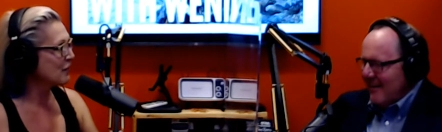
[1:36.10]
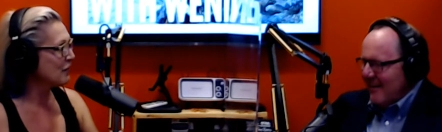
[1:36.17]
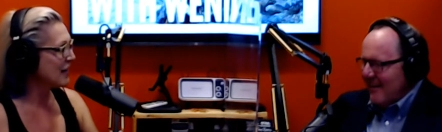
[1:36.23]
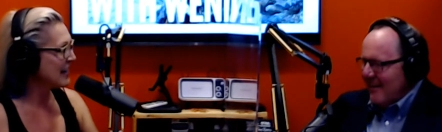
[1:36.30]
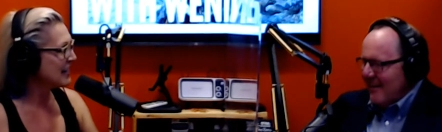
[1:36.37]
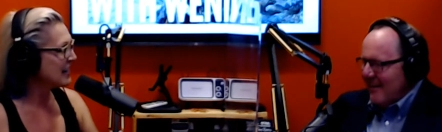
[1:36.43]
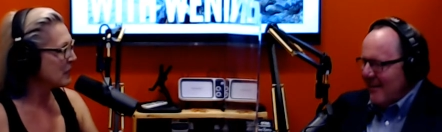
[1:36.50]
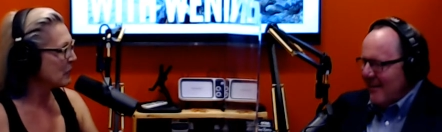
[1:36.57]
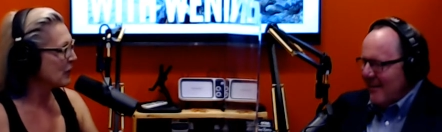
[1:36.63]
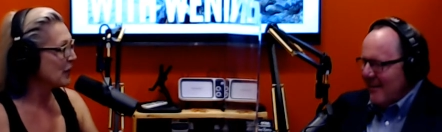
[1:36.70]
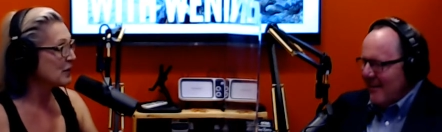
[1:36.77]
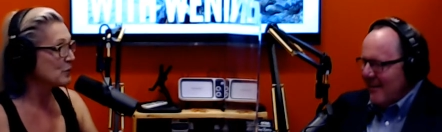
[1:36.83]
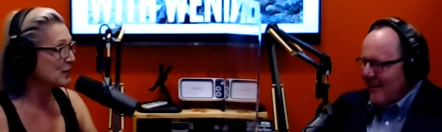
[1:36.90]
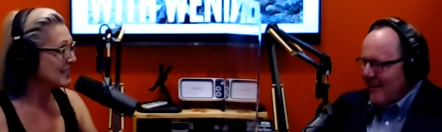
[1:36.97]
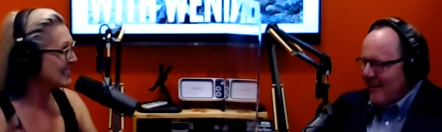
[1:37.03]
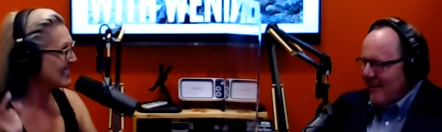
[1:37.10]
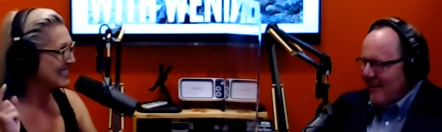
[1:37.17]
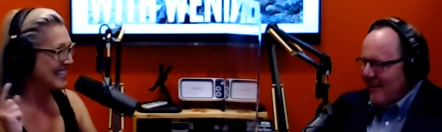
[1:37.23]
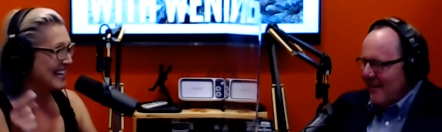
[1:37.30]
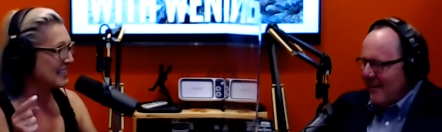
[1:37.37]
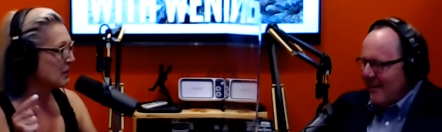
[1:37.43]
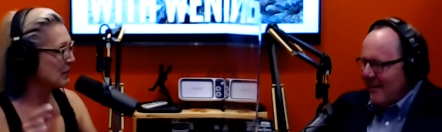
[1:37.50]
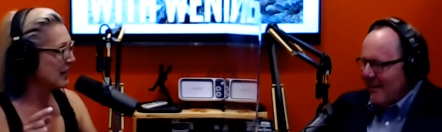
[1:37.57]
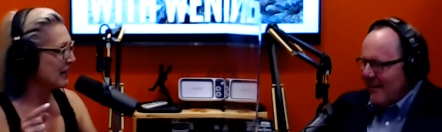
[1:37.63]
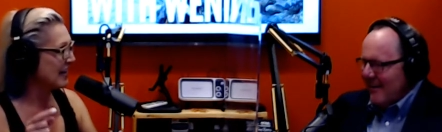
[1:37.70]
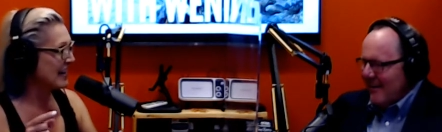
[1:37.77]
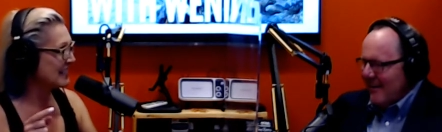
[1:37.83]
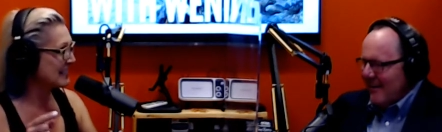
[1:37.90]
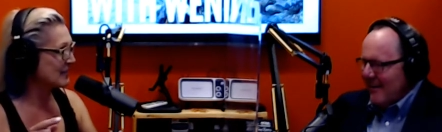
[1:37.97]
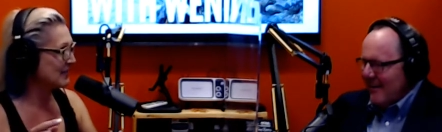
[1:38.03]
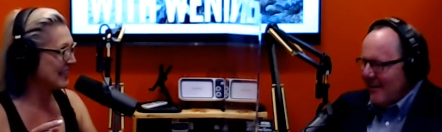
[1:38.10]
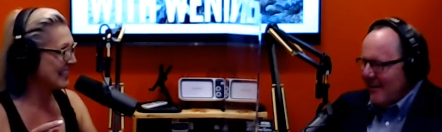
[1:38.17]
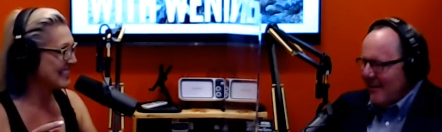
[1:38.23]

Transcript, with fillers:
Speaker 1: anywhere else, which is exactly why you're asking me this.